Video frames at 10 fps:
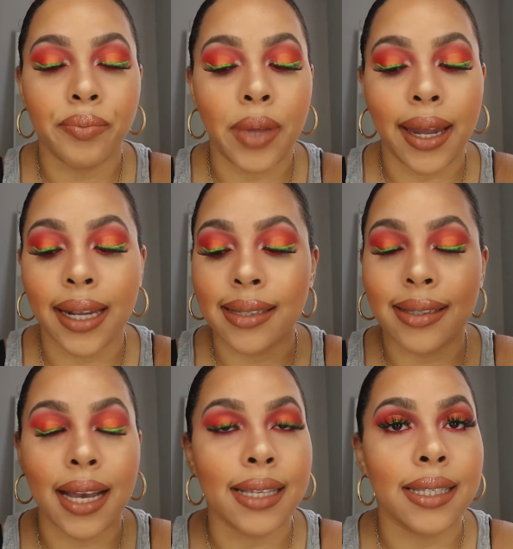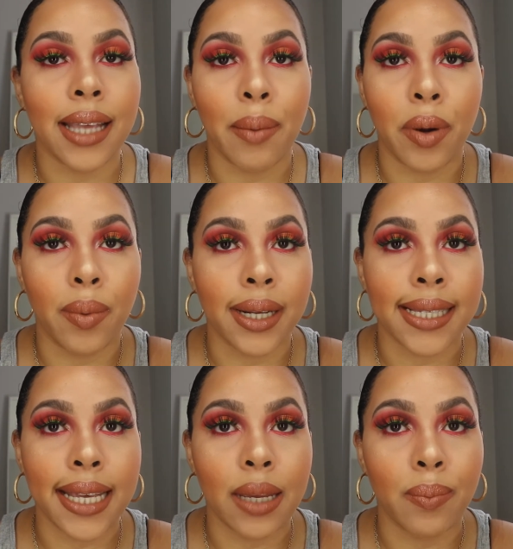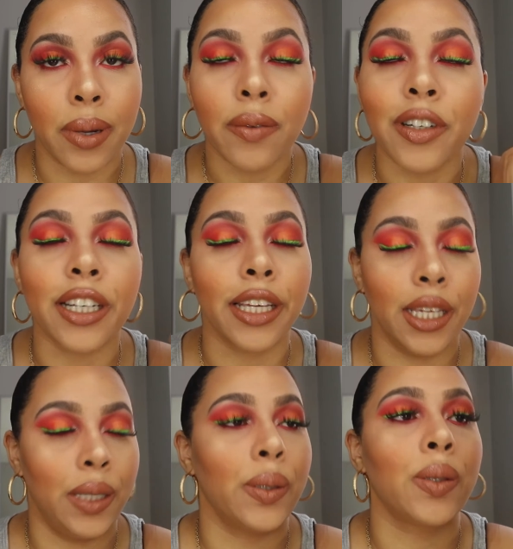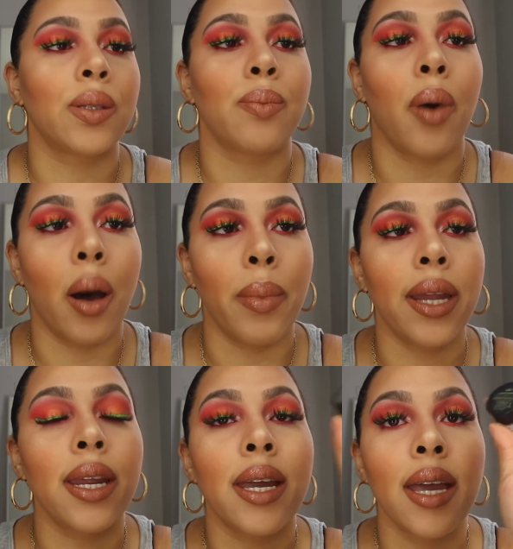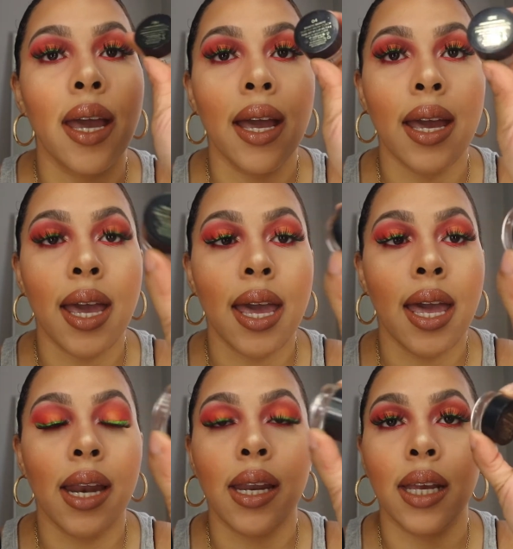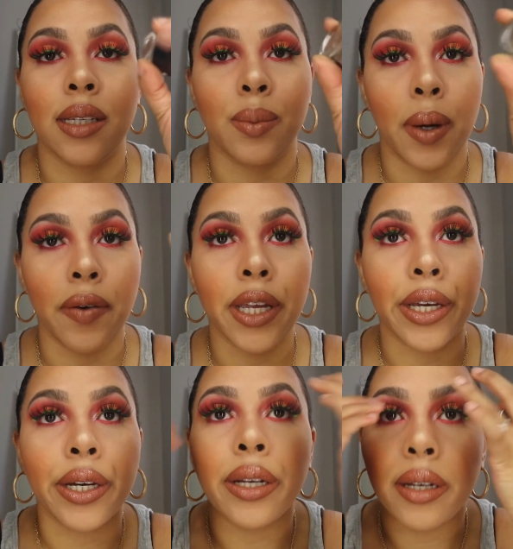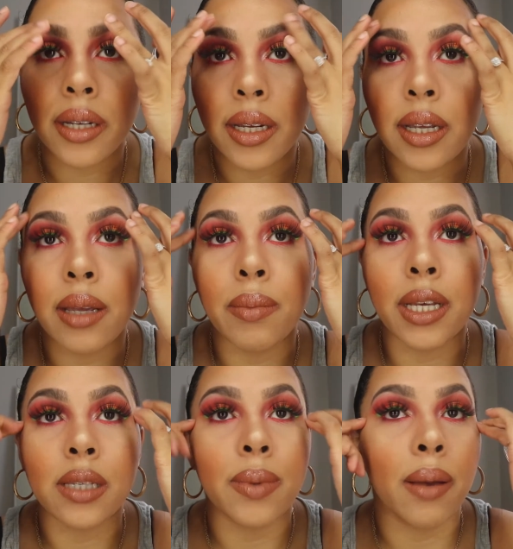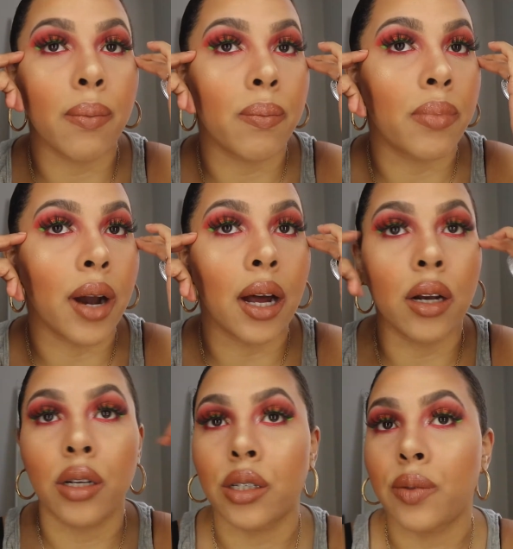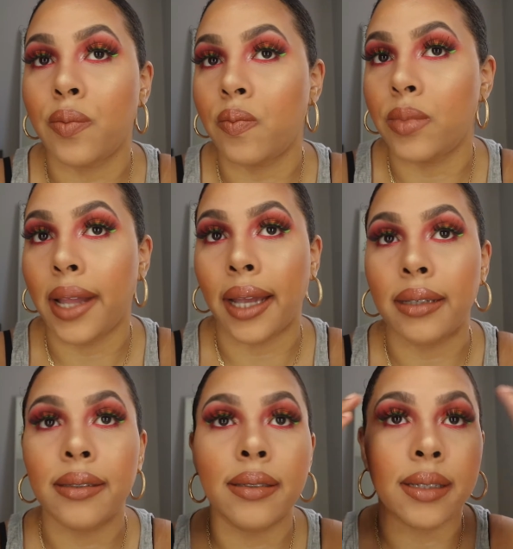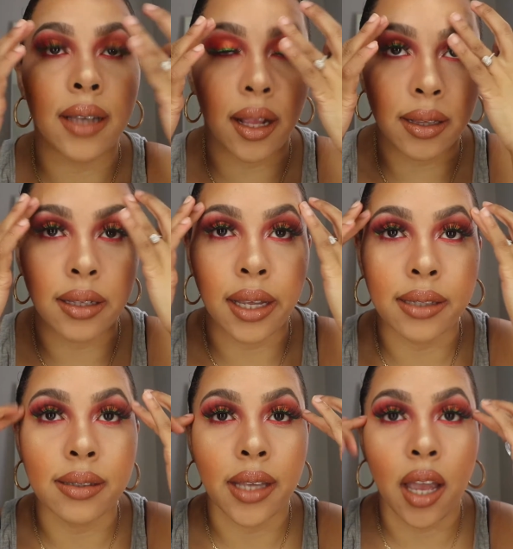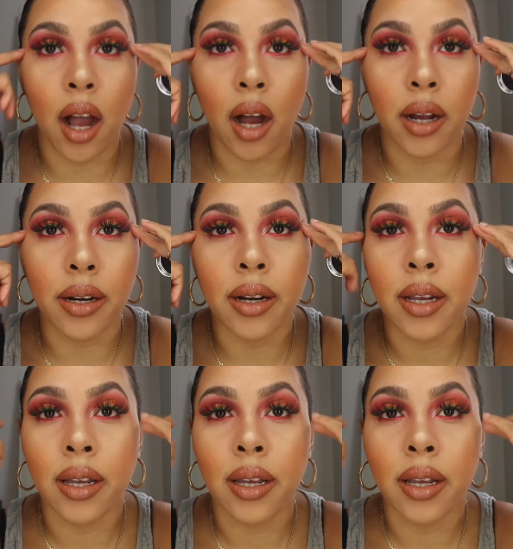Anastasia Beverly Hills pomade, and it's very good. It makes my brow looks nice and they stay on.